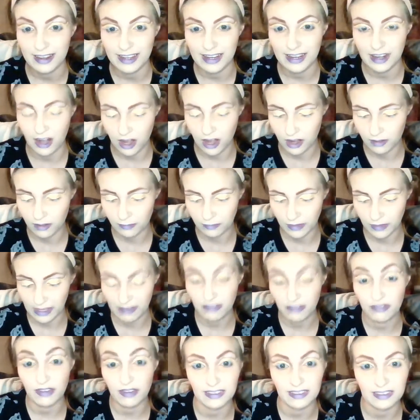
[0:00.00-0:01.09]
and like
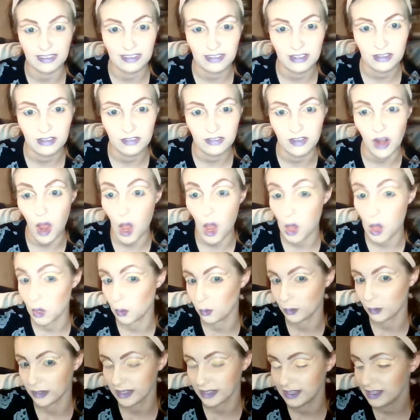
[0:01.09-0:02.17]
festive and
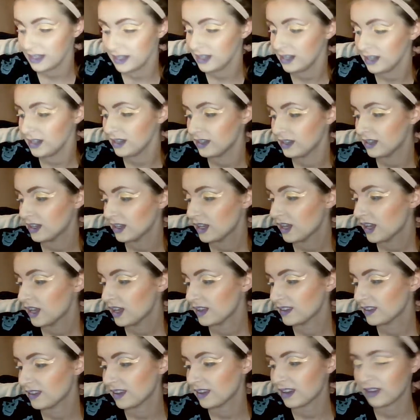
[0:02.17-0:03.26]
Halloweeny.
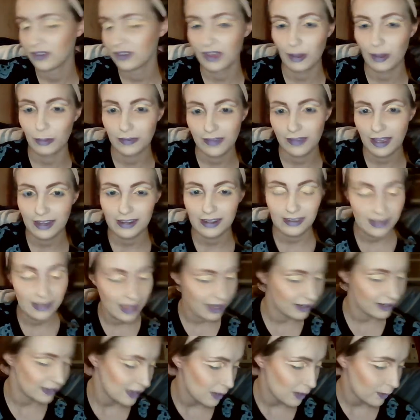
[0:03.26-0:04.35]
So that was kind of the
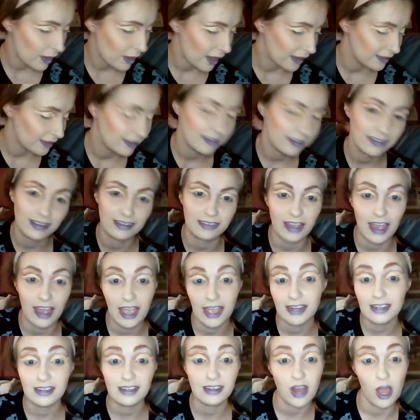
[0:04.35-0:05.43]
idea behind this because I
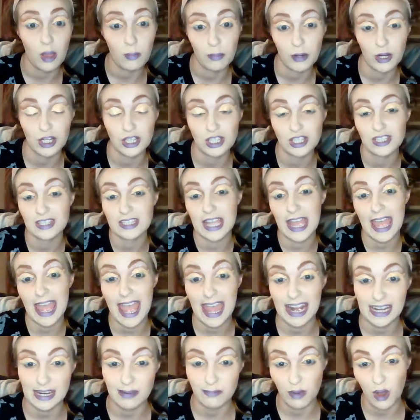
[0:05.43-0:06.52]
did not purchase
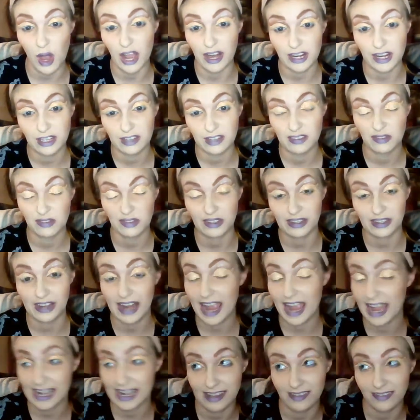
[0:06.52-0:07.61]
any products for
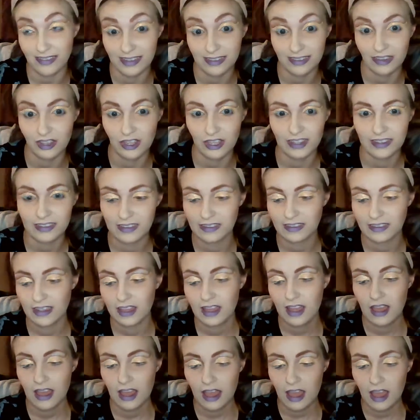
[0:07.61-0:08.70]
any of these looks.
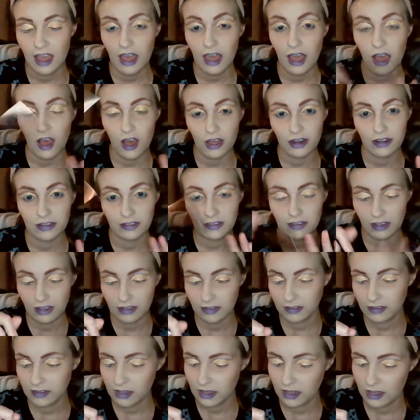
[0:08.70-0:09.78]

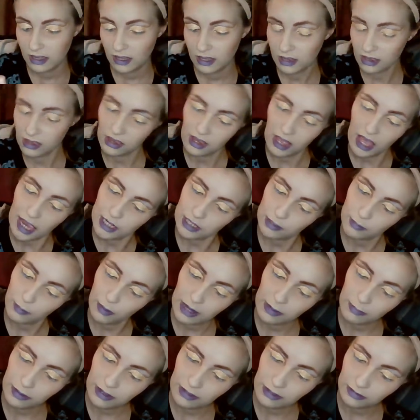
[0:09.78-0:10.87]
Anastasia Lash
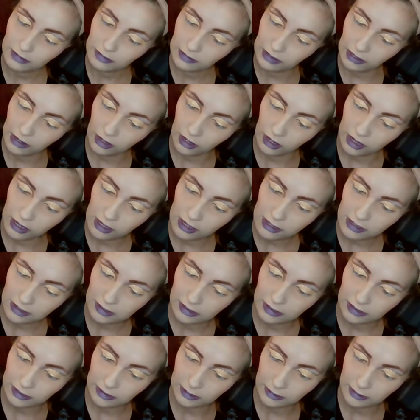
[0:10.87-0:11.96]
Brag Mascara.
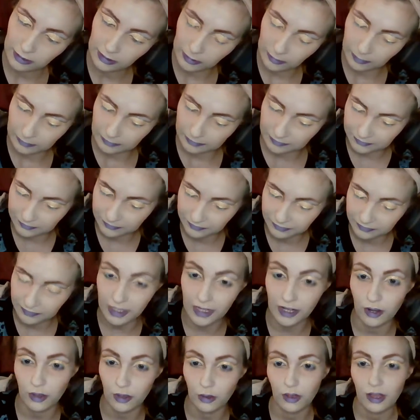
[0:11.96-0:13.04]
You
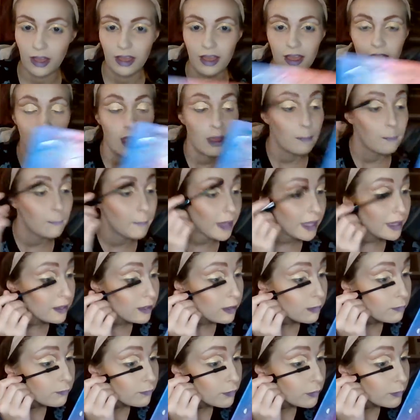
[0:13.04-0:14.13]
know,
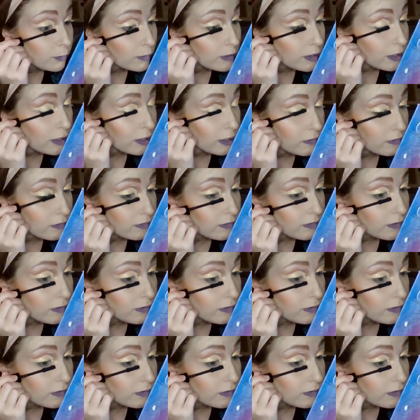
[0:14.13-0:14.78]
makeup for me is